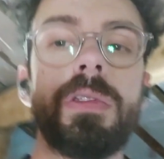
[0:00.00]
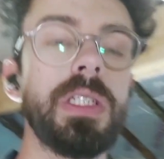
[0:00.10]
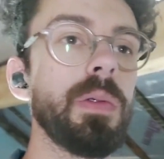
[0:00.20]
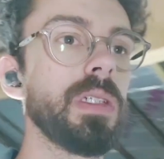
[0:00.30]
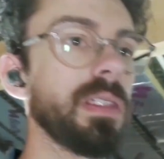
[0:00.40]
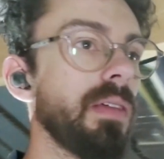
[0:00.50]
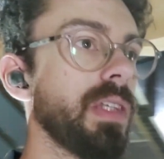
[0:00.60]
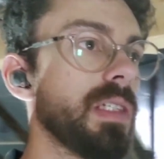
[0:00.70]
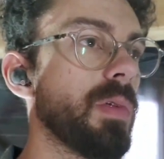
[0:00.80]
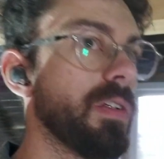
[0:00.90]
gratuitous having
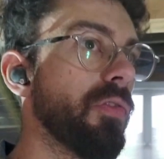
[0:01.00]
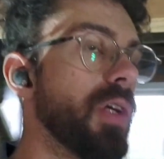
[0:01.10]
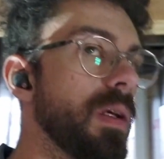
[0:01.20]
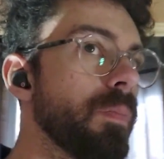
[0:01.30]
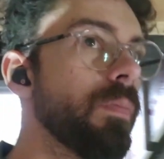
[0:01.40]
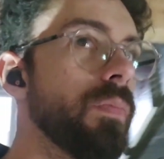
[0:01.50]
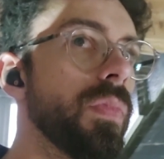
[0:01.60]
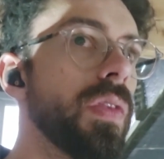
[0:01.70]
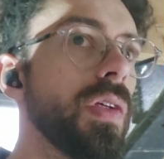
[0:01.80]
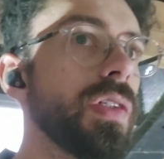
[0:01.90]
this much freedom
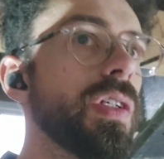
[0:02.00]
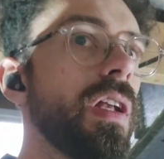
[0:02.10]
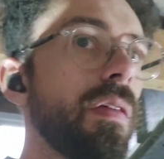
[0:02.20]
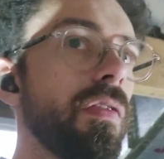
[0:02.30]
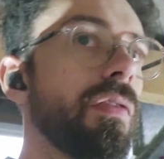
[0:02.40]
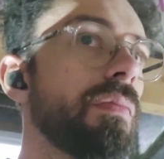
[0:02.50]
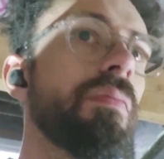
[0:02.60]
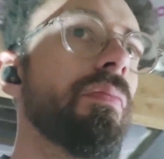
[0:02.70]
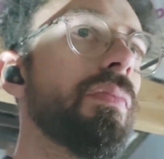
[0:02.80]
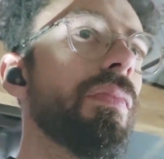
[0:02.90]
to just kind of
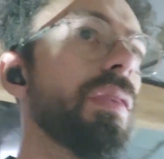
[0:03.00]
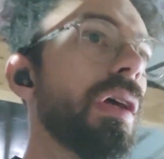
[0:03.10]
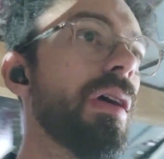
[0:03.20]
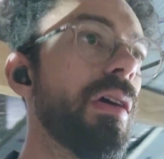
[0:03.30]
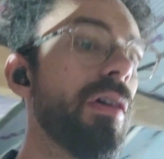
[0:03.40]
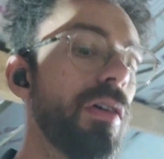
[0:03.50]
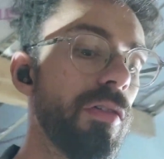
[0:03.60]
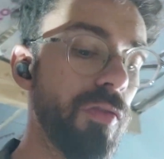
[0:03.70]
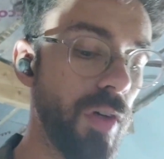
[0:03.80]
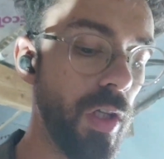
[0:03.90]

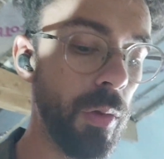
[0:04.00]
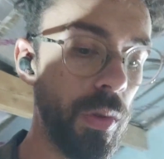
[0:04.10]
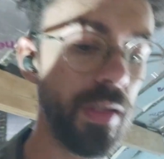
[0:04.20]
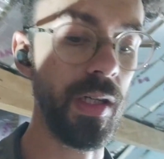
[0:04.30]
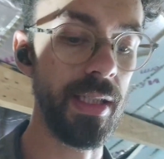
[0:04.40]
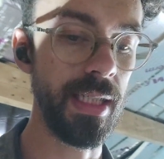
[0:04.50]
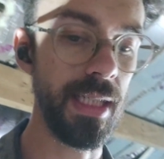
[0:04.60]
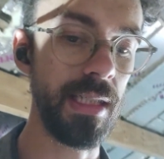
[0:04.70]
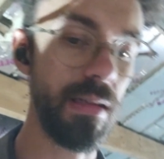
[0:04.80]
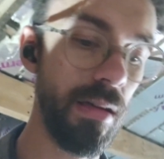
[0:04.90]
follow one's
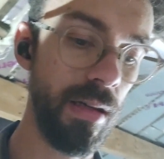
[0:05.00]
ideas.